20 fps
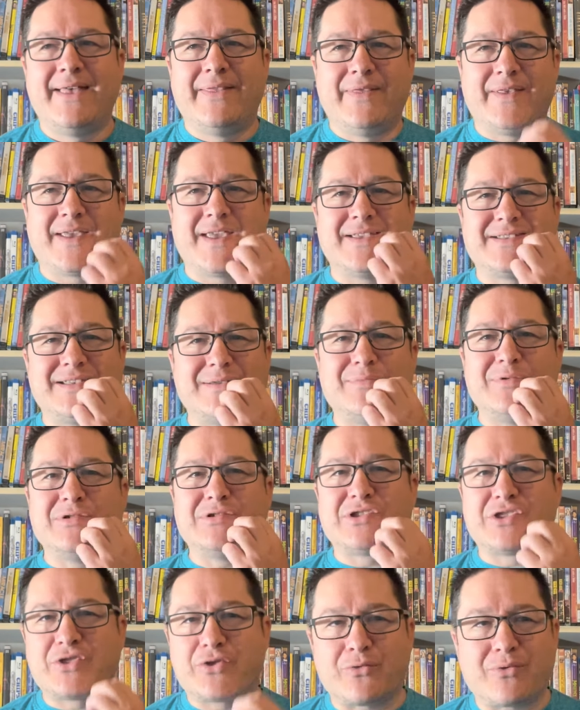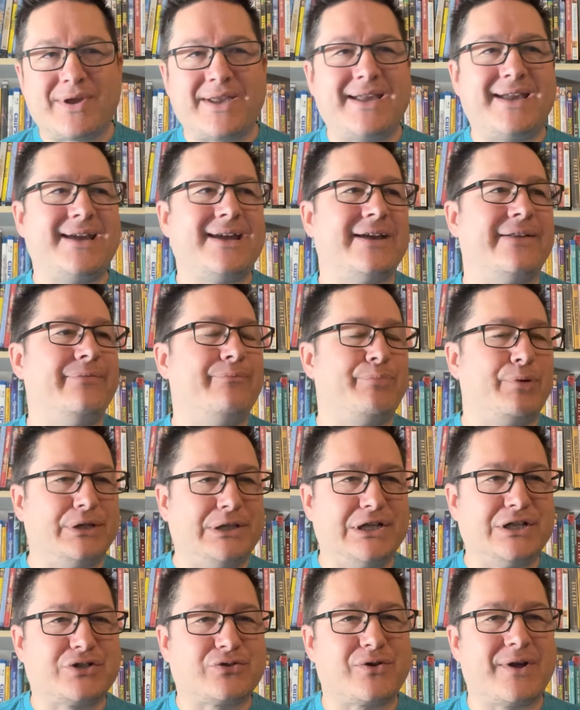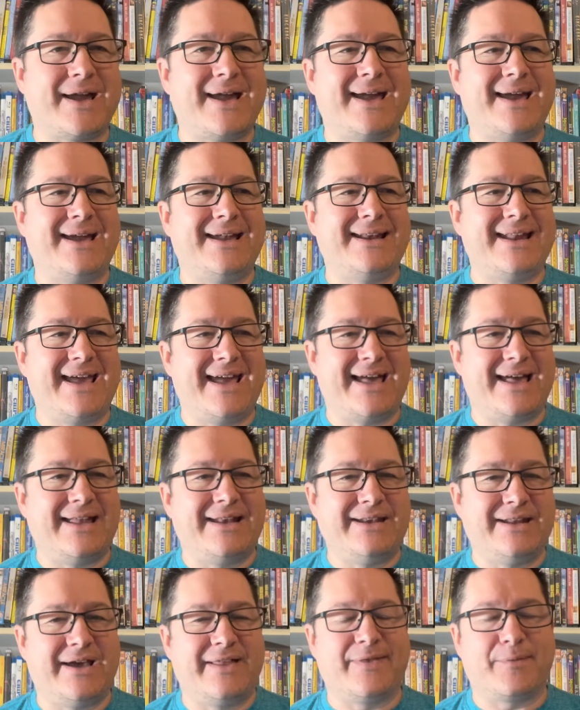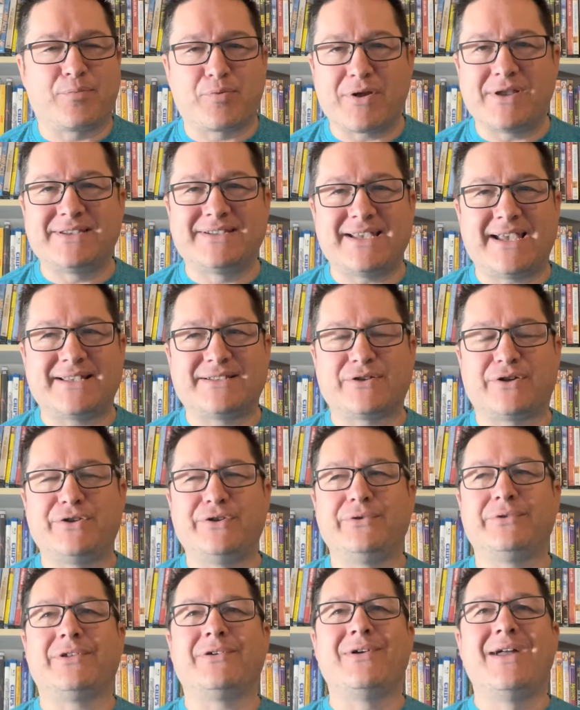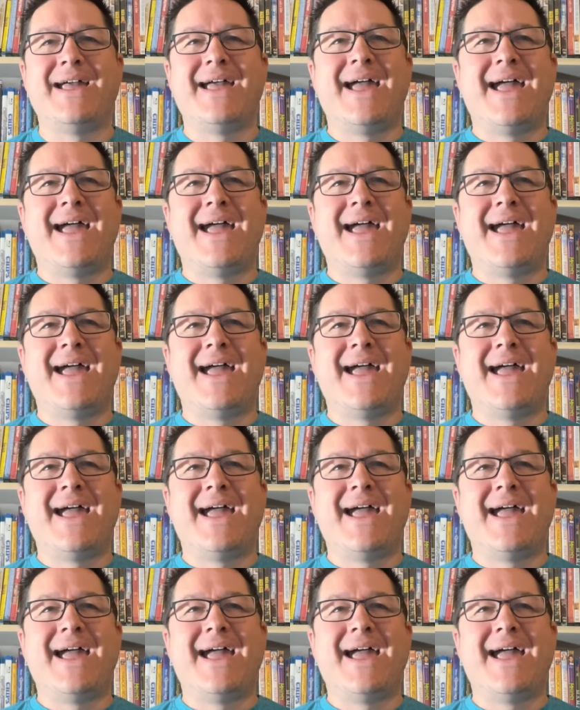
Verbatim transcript: The Kissing Booth 3 and Bullet Train and uh, The Princess on Hulu.